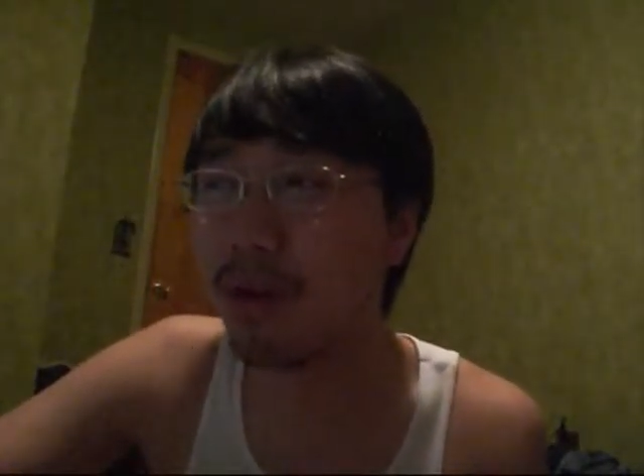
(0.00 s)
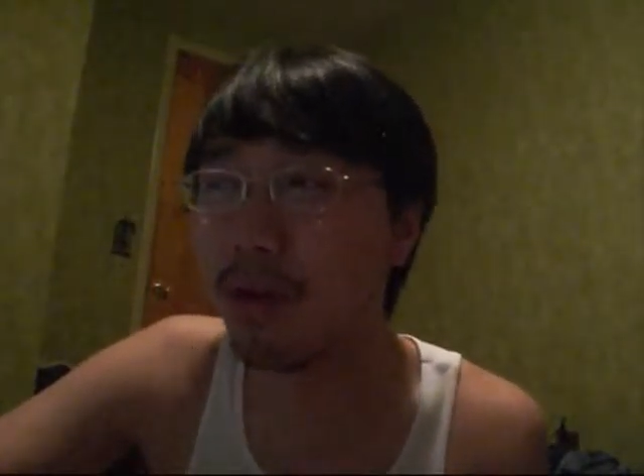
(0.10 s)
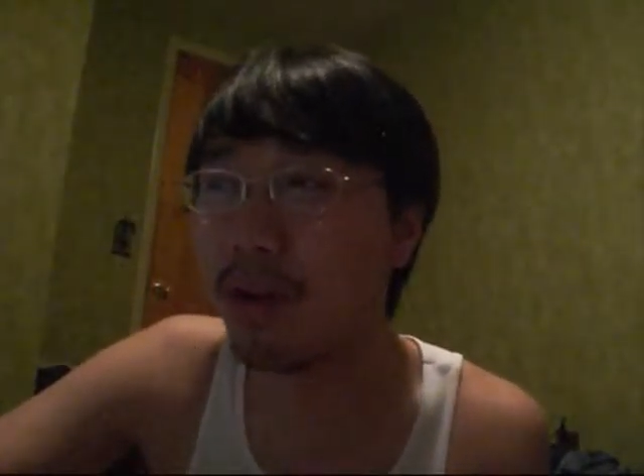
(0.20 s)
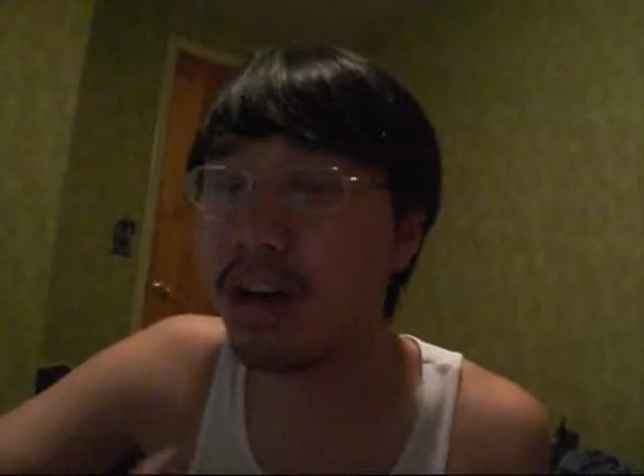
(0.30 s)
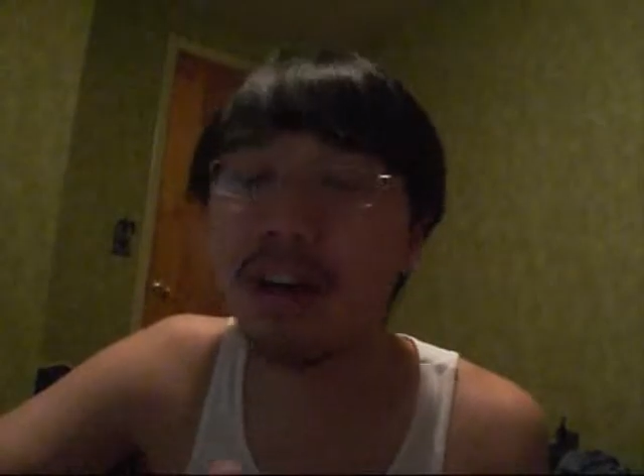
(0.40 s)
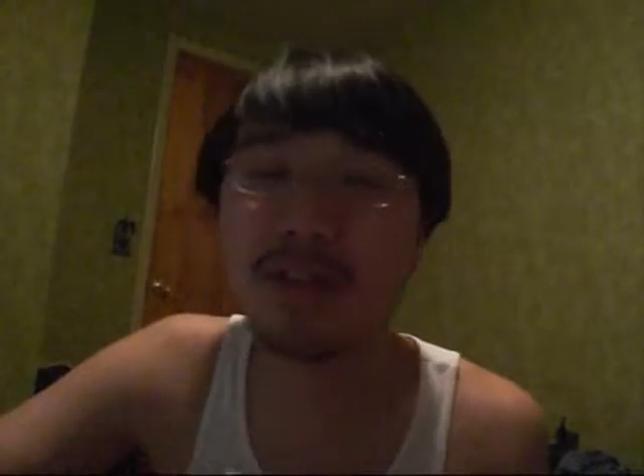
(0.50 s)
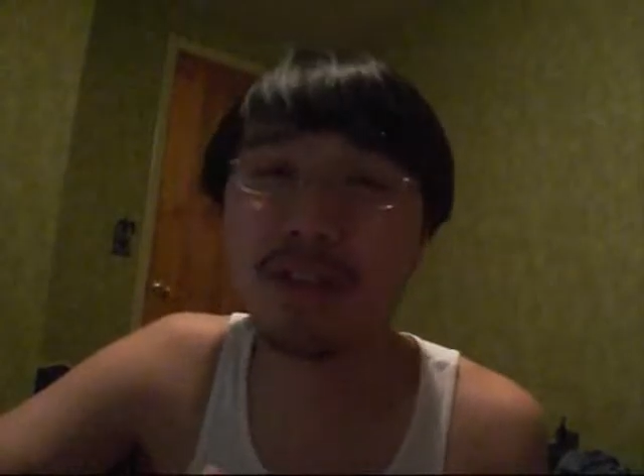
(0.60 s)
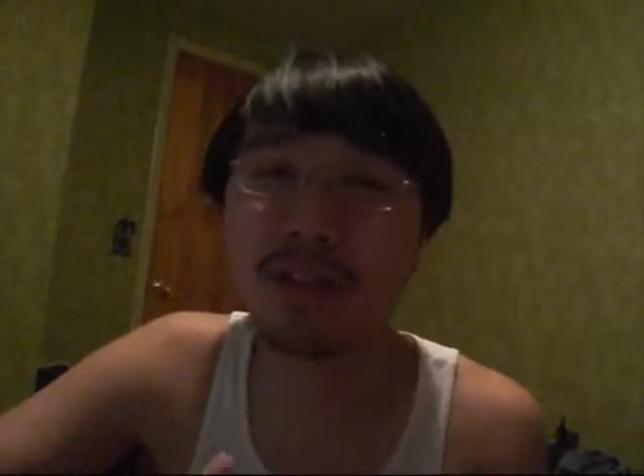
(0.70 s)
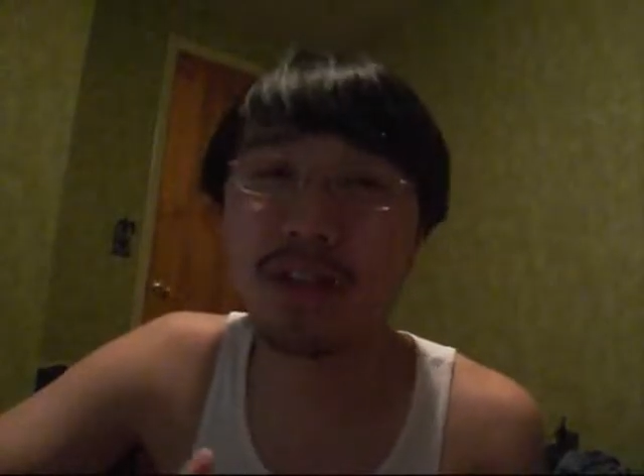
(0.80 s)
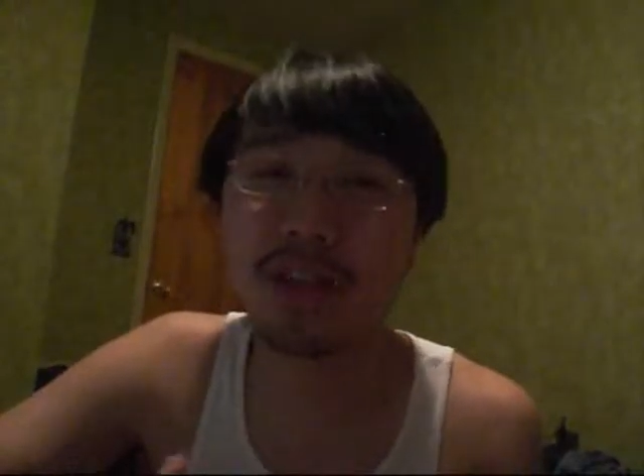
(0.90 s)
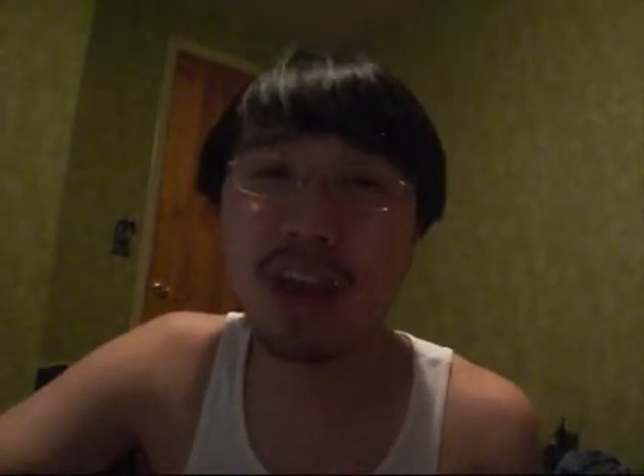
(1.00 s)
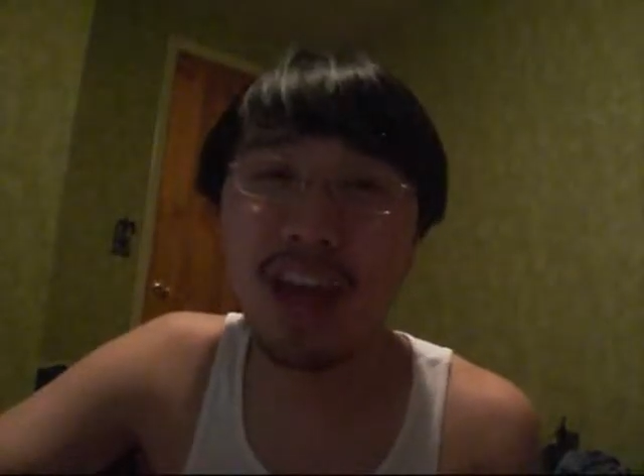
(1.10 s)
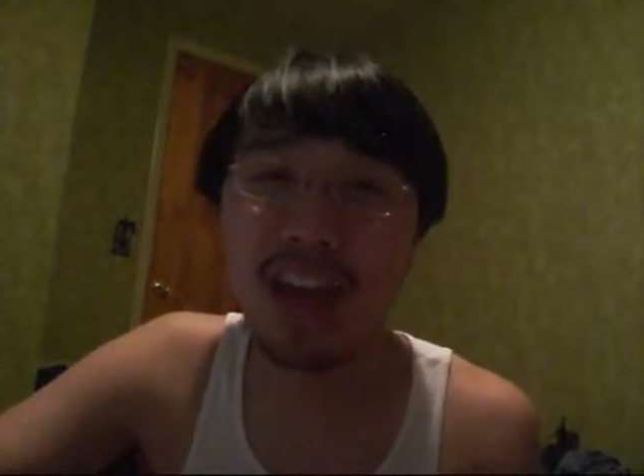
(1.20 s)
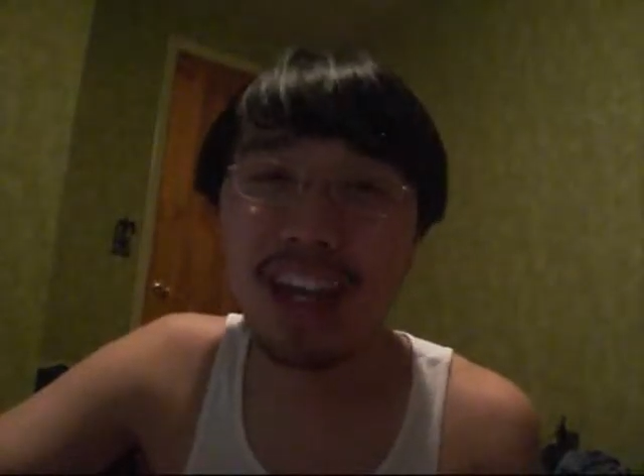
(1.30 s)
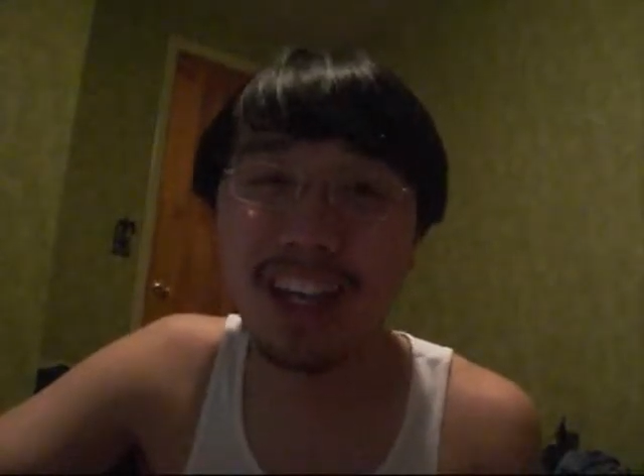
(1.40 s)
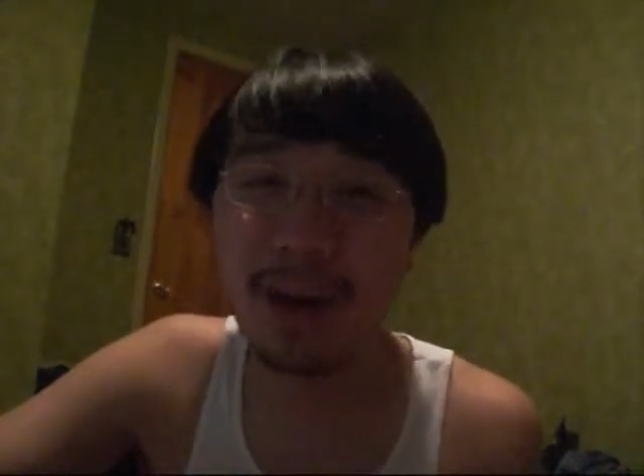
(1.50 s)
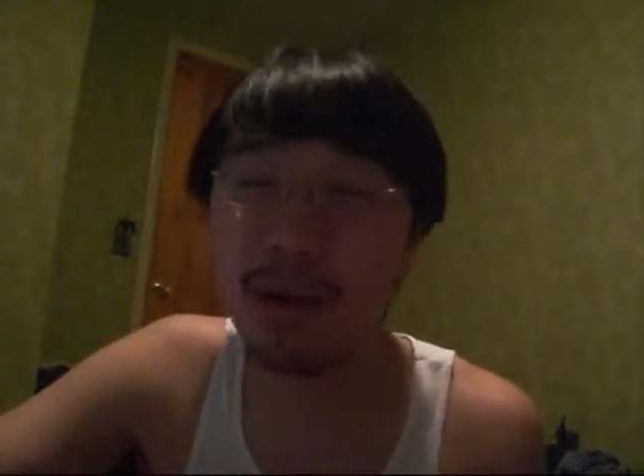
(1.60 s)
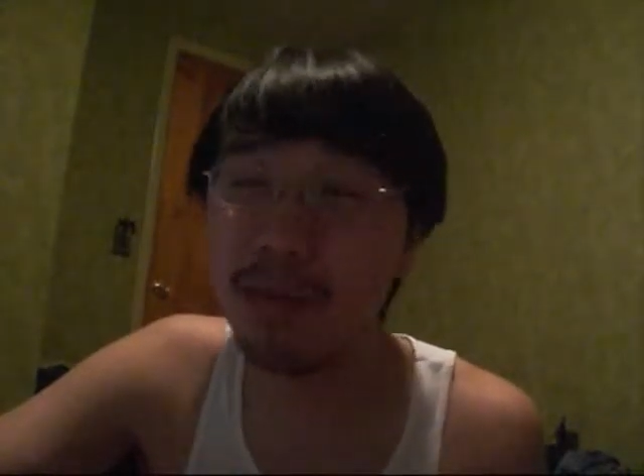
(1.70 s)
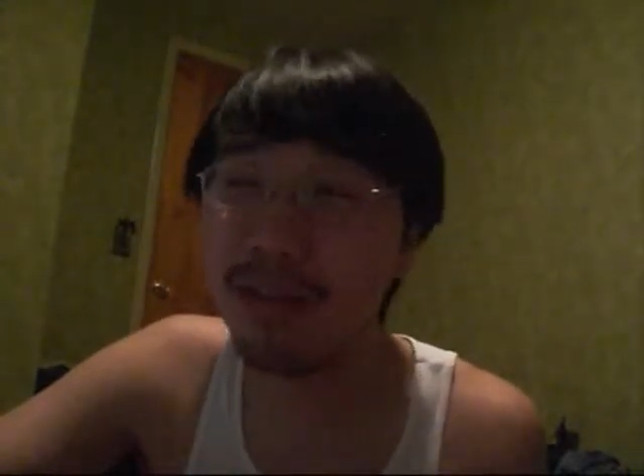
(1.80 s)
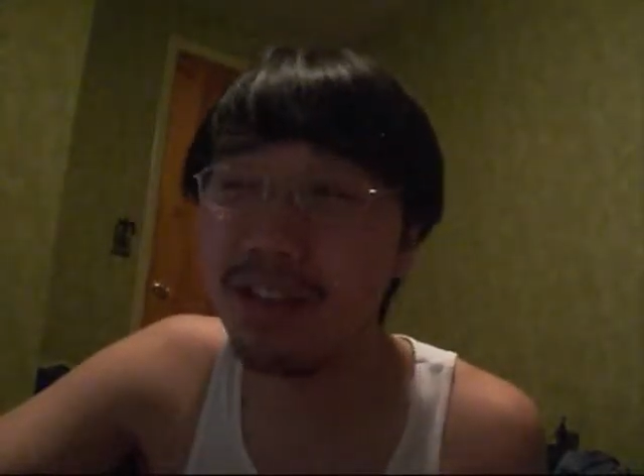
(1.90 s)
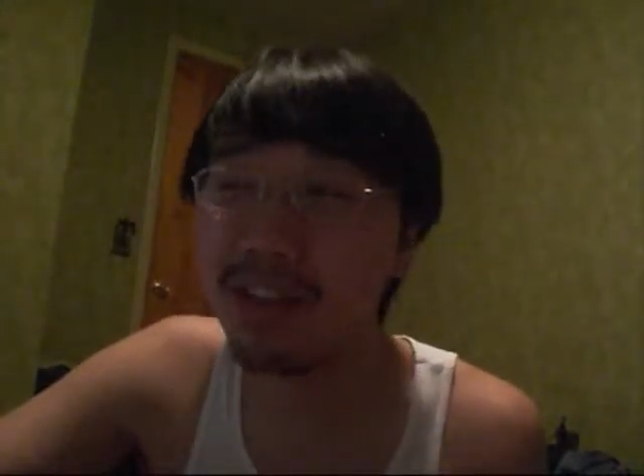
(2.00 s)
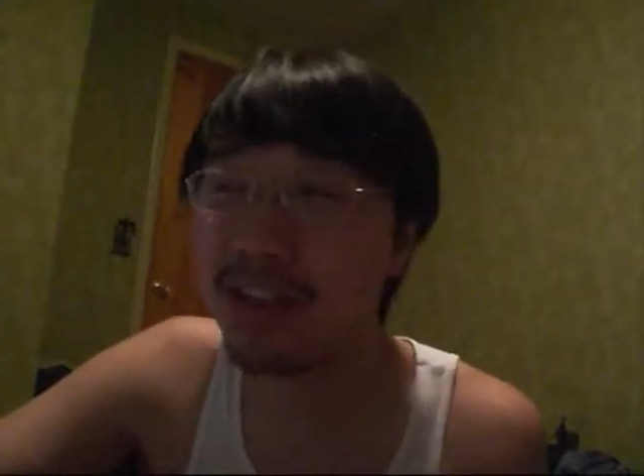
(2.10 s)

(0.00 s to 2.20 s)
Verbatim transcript: Pro. Uh, this is a comedy movie